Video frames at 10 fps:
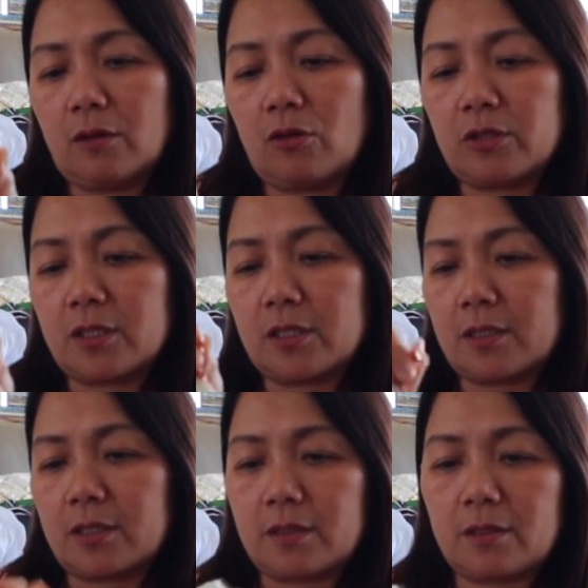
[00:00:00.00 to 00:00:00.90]

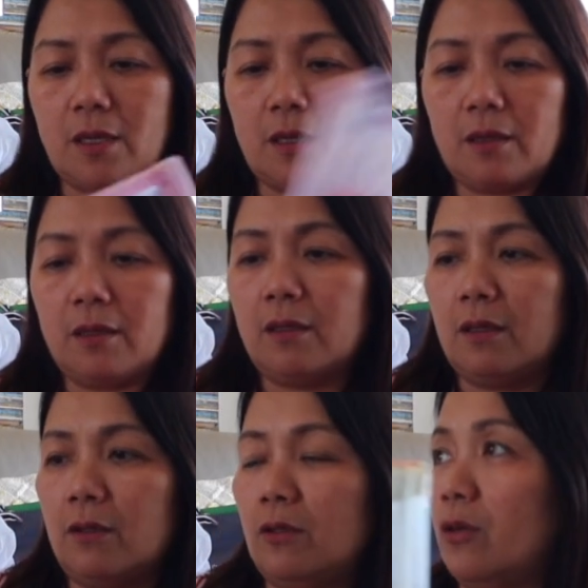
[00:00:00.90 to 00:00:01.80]
because
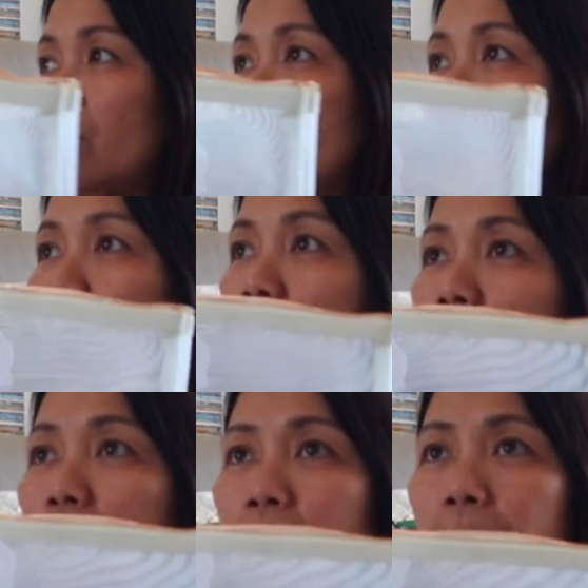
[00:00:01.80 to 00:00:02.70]
you know,
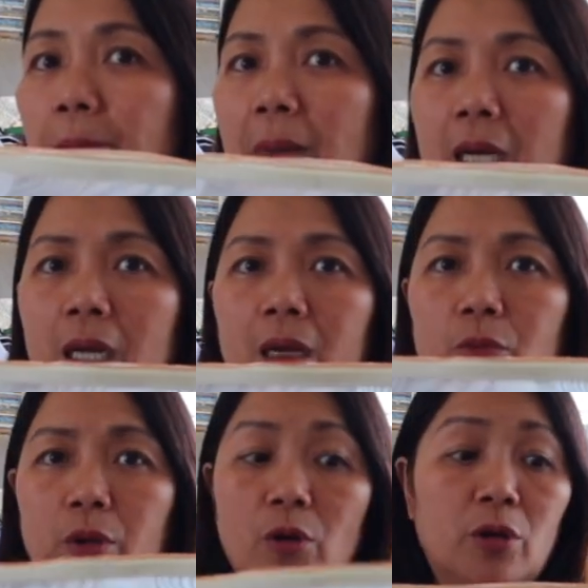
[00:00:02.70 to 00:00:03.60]

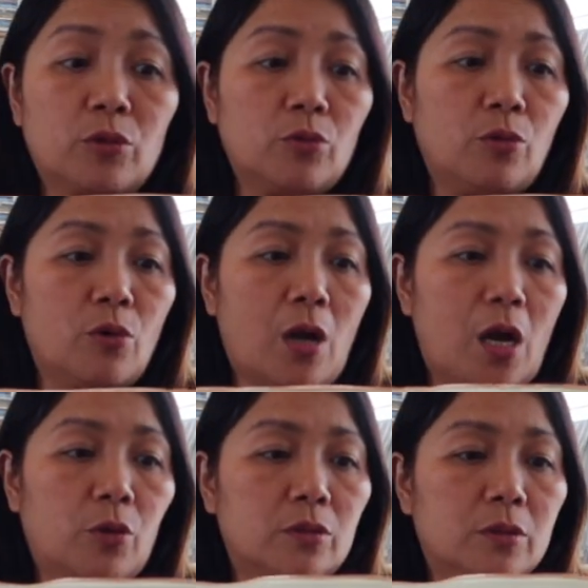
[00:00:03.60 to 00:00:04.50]
parang we're going to go
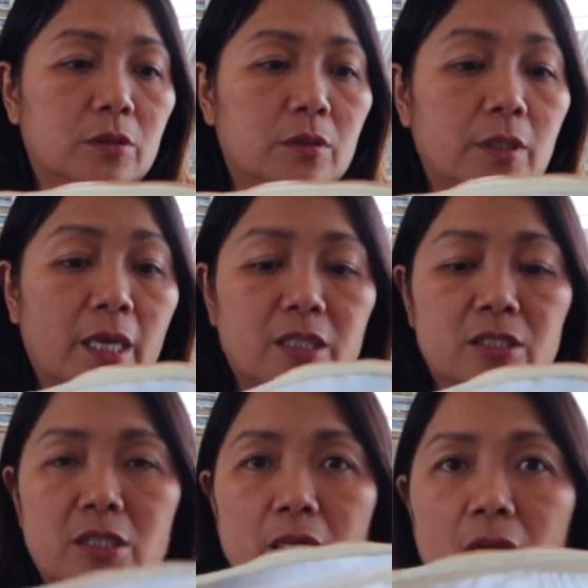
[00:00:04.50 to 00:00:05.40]
out
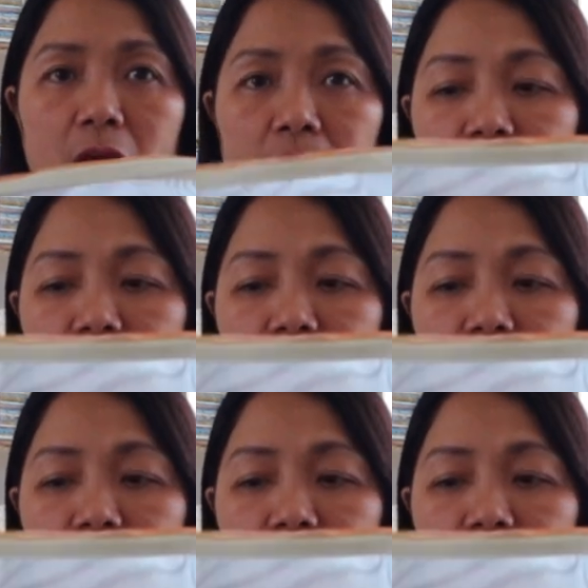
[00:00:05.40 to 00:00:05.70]
next year out